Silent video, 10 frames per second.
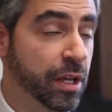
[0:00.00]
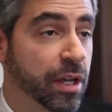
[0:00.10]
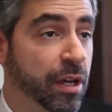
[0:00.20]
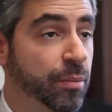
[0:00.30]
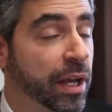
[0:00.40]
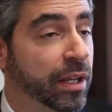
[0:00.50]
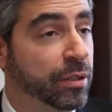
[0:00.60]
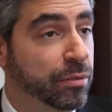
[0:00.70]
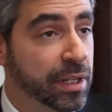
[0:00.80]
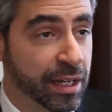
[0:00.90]
I
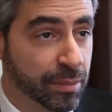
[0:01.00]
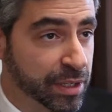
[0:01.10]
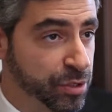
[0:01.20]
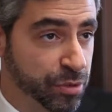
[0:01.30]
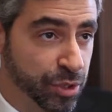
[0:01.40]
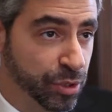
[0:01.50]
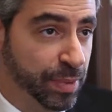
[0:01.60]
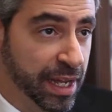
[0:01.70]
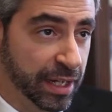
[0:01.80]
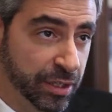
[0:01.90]
include that in my surgical
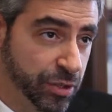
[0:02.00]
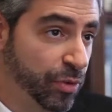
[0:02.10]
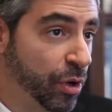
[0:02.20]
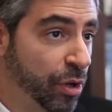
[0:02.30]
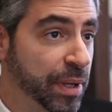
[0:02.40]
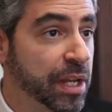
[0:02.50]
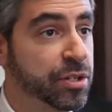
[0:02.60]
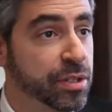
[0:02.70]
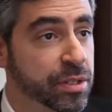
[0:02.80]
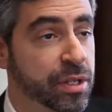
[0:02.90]
package for all
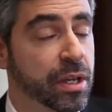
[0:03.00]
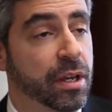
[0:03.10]
patients.